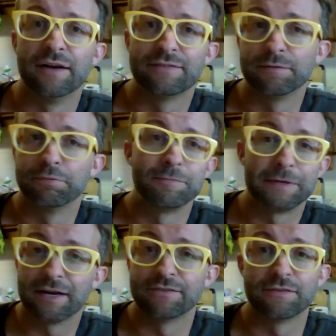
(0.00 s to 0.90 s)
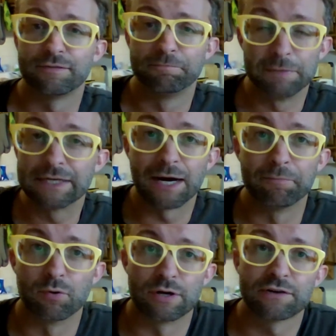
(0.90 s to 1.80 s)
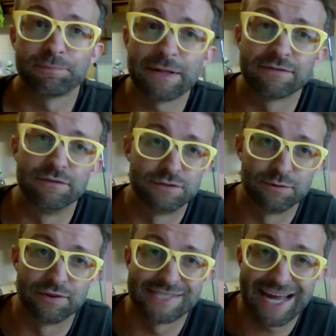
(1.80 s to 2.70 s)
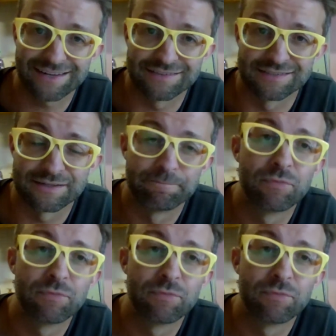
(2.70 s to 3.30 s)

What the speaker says: simply because it's become more expensive due to the taxes.